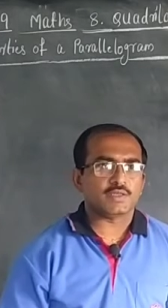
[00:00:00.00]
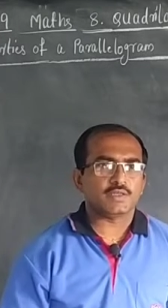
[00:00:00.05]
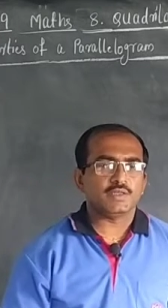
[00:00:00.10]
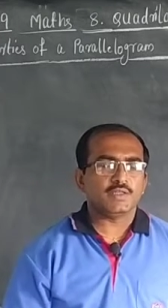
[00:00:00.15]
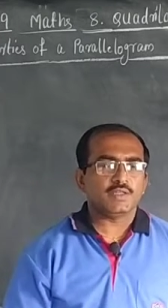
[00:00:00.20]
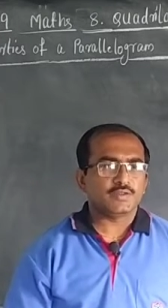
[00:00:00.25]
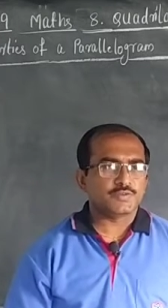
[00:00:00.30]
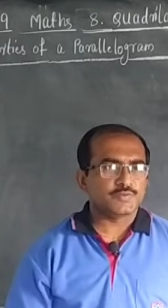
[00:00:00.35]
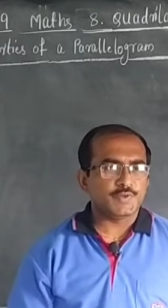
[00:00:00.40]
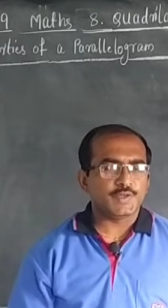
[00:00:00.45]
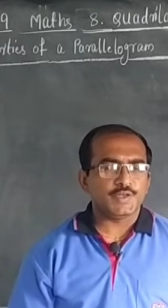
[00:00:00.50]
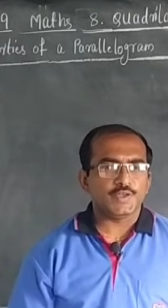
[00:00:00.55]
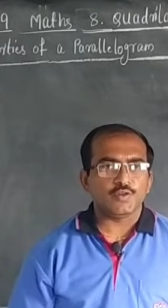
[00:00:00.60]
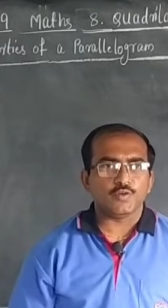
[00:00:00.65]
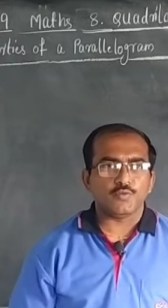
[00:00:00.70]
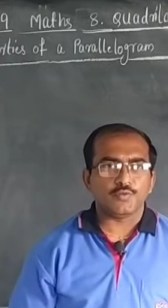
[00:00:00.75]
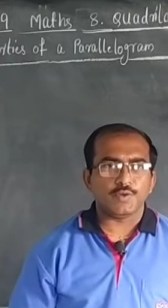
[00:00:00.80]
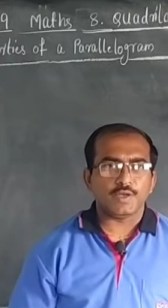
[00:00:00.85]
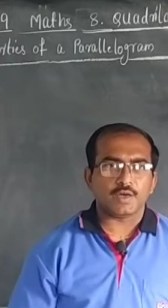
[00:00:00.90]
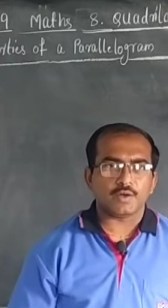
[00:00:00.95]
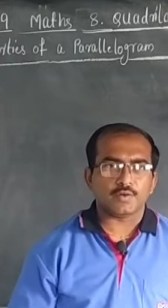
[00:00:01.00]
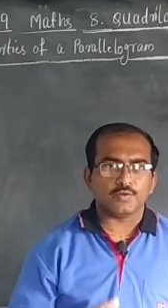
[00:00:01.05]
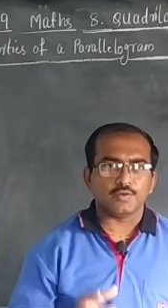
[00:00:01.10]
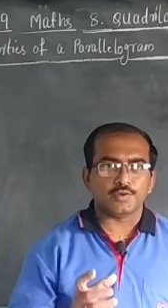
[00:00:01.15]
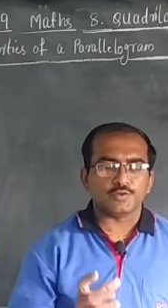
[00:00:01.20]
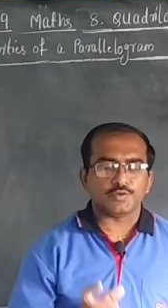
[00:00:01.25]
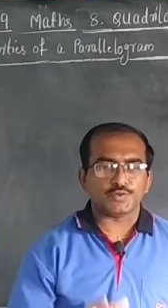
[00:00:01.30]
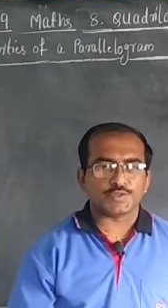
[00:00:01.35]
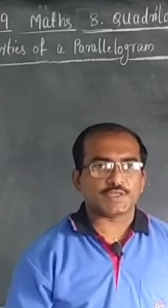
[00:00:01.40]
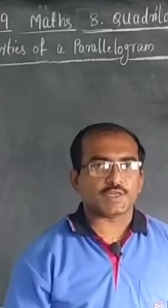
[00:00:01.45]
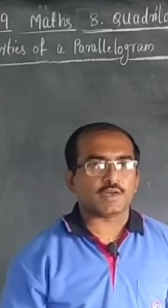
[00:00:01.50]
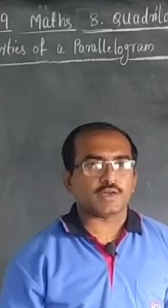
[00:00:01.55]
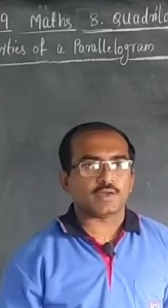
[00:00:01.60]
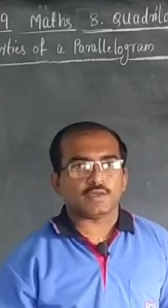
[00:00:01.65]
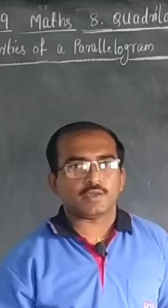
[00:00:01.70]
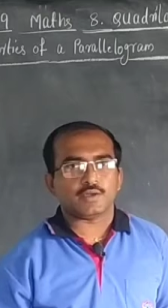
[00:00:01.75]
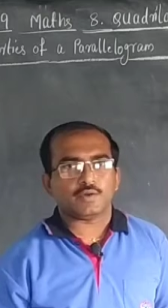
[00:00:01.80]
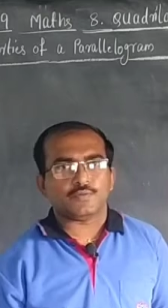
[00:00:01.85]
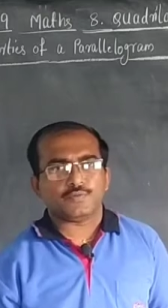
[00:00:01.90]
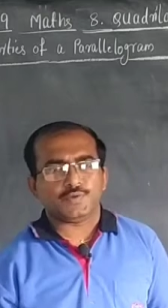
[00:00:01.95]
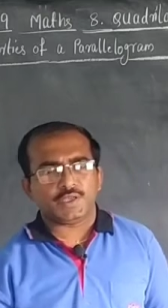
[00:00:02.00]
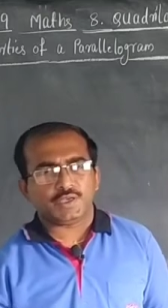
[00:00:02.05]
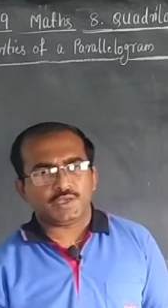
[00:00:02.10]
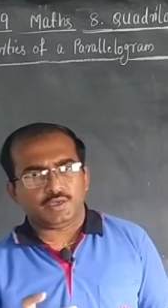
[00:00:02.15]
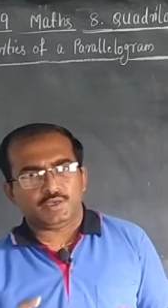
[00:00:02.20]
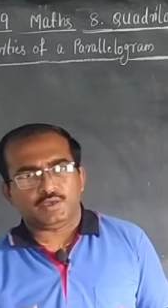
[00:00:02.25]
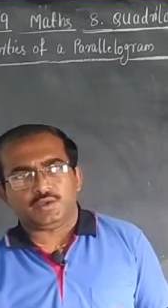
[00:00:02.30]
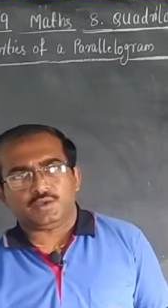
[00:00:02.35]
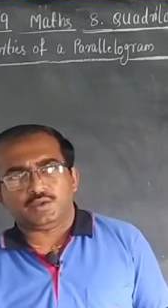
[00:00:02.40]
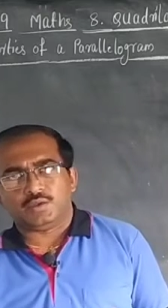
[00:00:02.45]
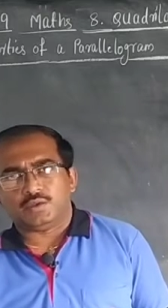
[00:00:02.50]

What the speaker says: In this video we are going to start a very